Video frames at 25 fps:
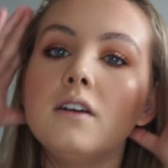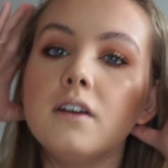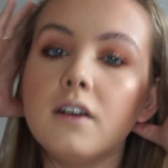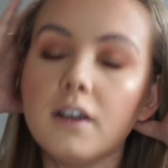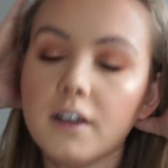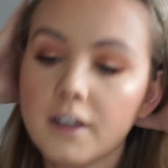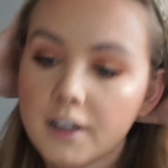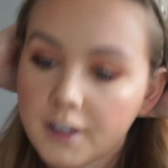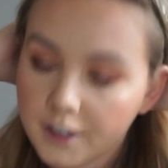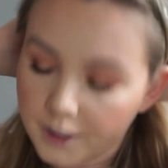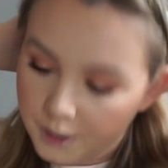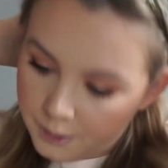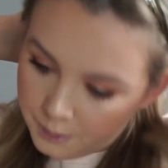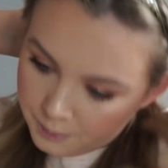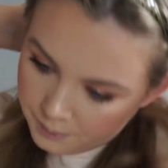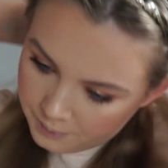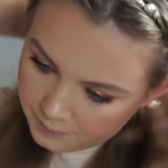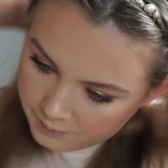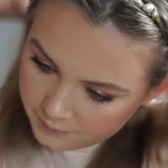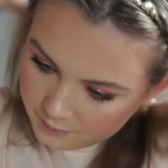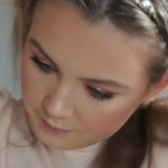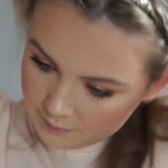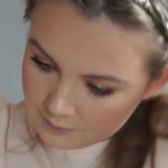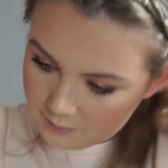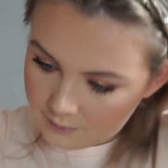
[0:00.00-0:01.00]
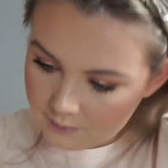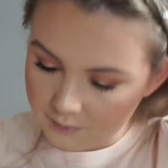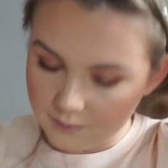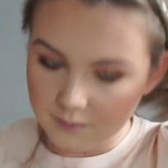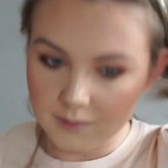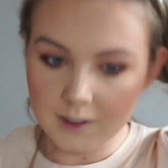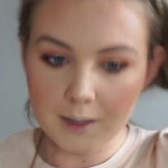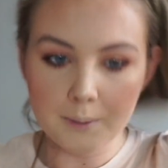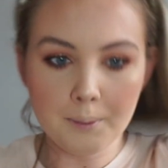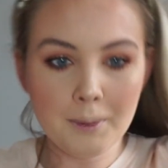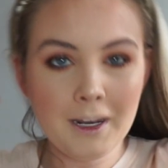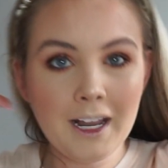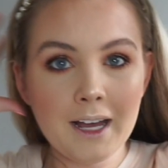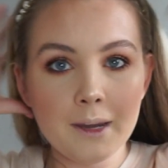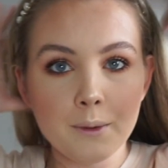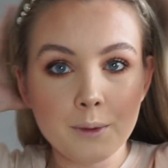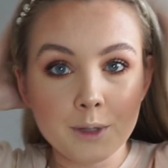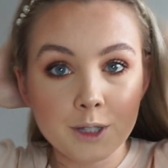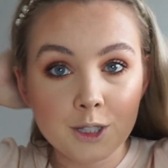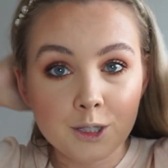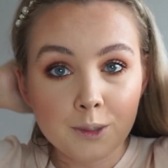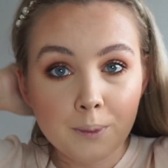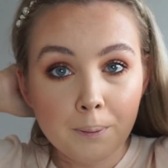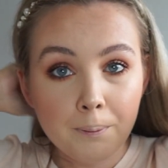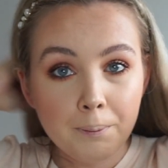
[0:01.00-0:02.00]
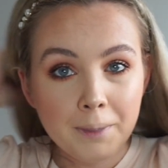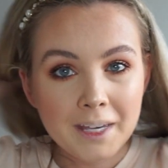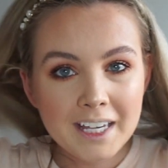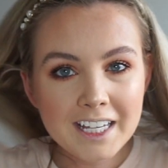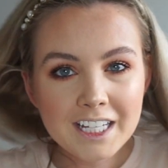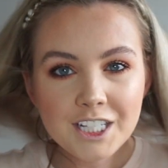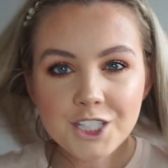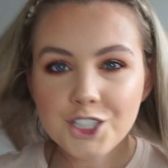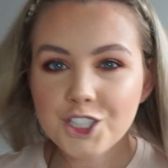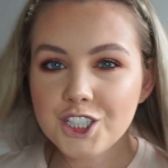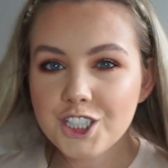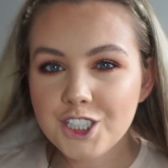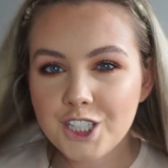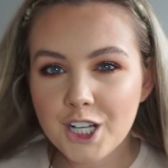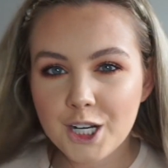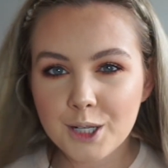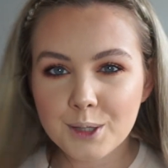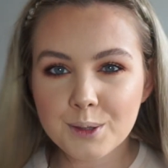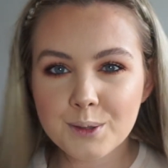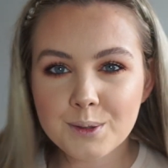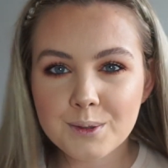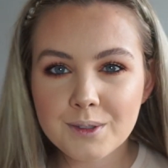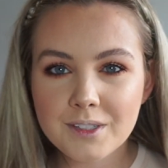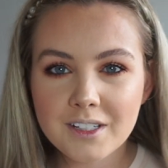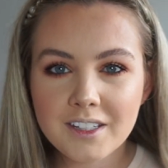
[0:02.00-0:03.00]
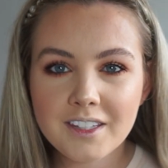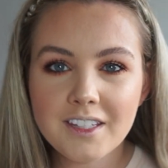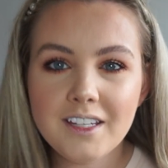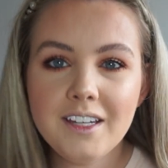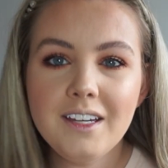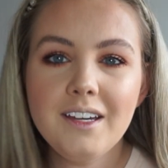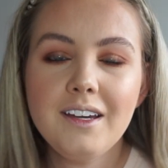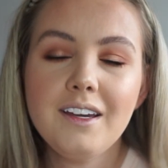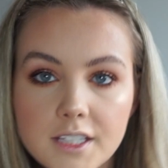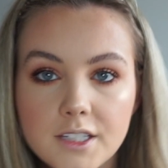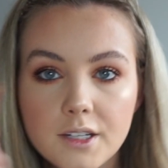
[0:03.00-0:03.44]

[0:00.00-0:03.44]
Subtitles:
play with some peachy tones, I think.